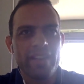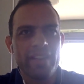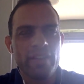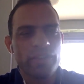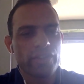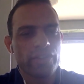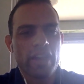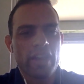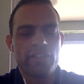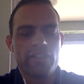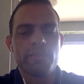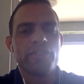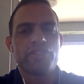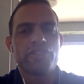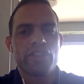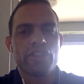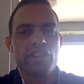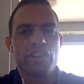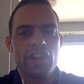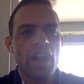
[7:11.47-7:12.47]
those customers
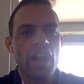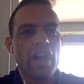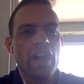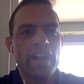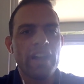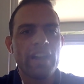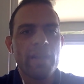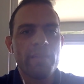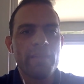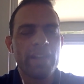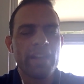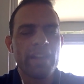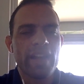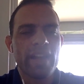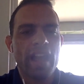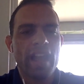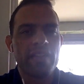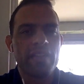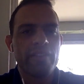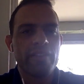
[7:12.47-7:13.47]
are gone. I mean,
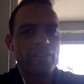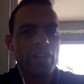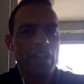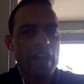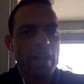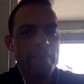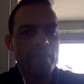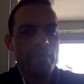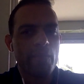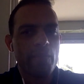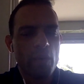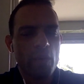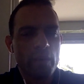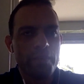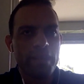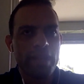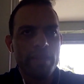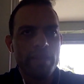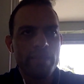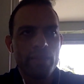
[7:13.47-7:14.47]
and there's a lot more
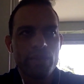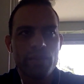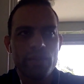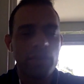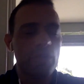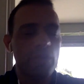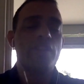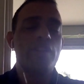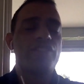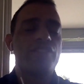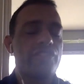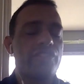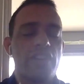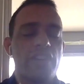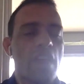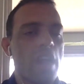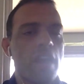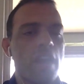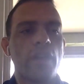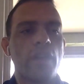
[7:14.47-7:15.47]
people who are just
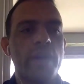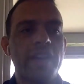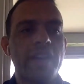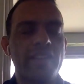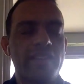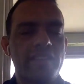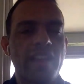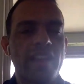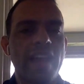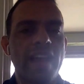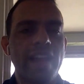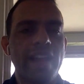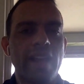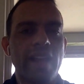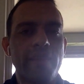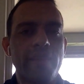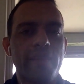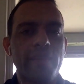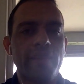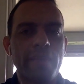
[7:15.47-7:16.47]
not going to sign
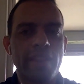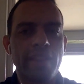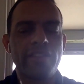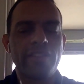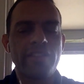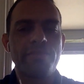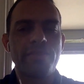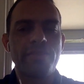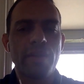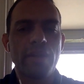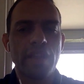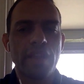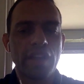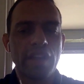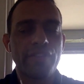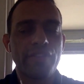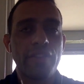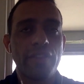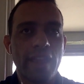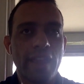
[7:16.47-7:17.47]
up. I mean, this is probably, like,
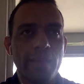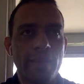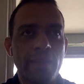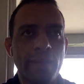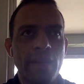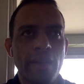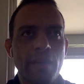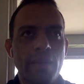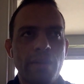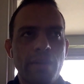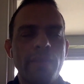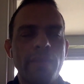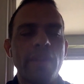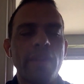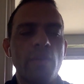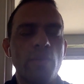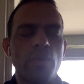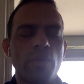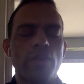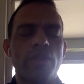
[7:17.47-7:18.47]
for them, probably
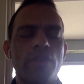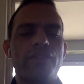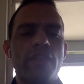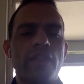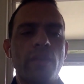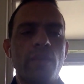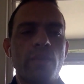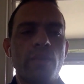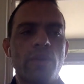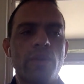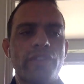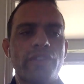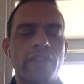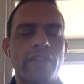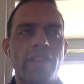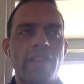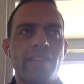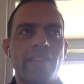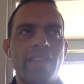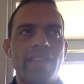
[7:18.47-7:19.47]
the worst of the worst
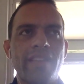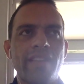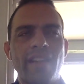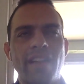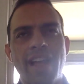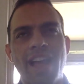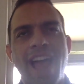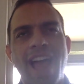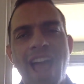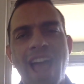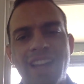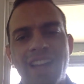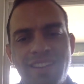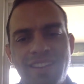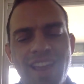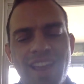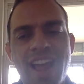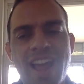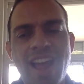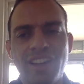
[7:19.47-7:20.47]
that a hack
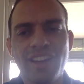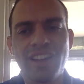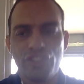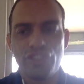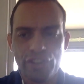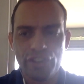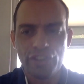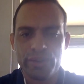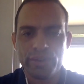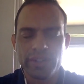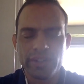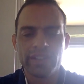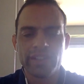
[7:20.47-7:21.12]
attack could do.